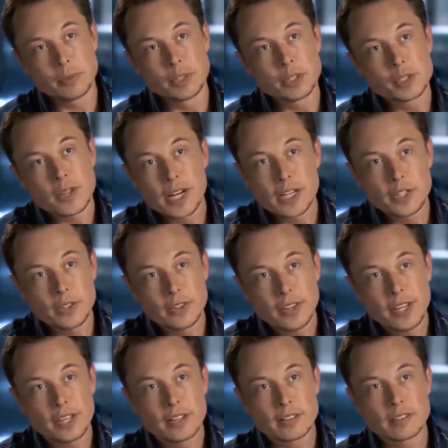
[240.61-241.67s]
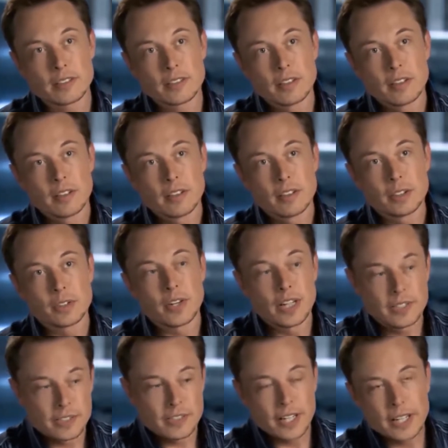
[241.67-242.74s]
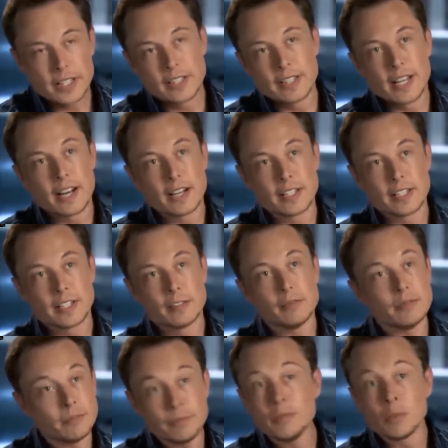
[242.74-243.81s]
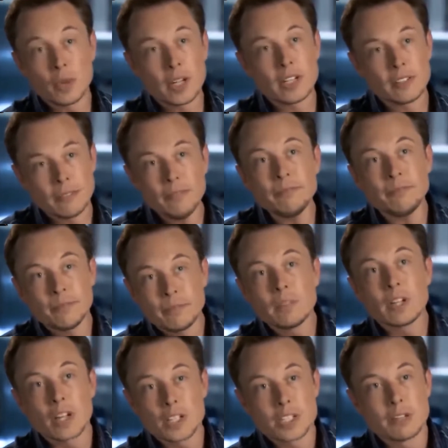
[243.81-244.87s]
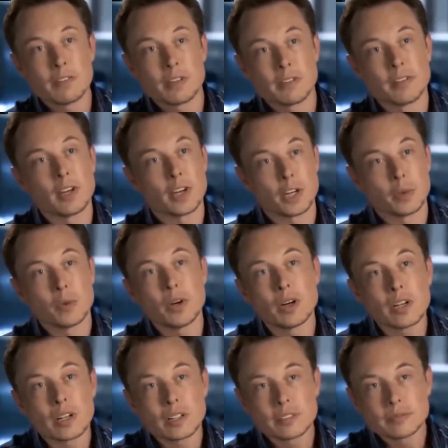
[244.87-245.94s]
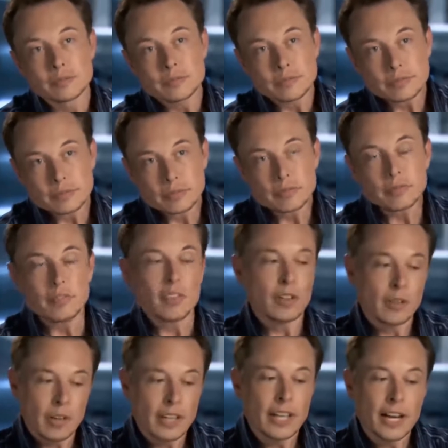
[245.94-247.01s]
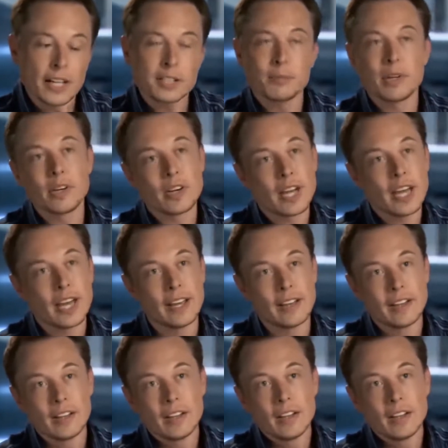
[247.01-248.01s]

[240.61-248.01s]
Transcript: when you try new things, you try this idea, that idea, well, a large number of them are not going to work, and that has to be okay.